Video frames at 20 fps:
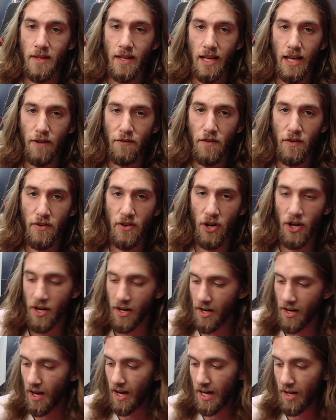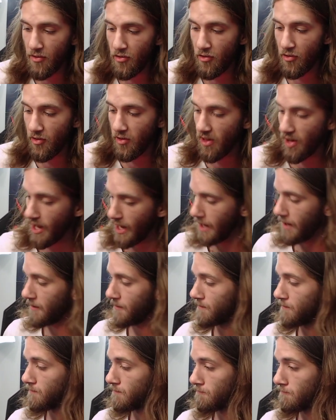If you have got a knife, like
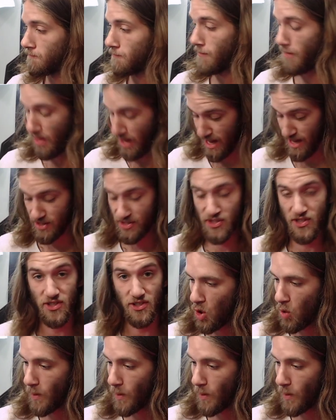this,